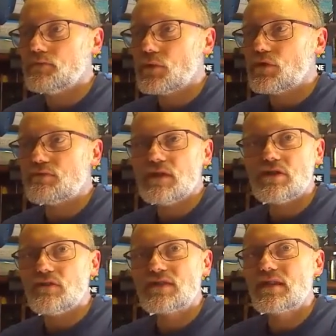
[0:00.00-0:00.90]
which means
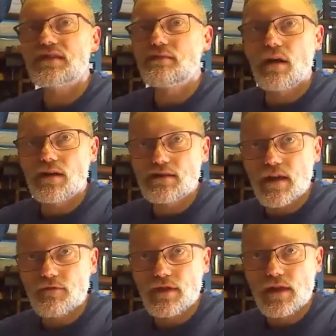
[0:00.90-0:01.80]
you've systemized
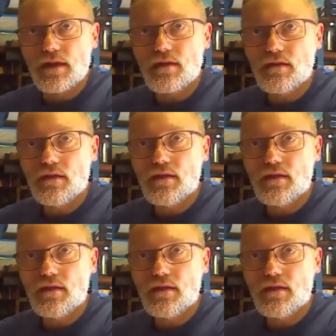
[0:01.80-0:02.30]
everything,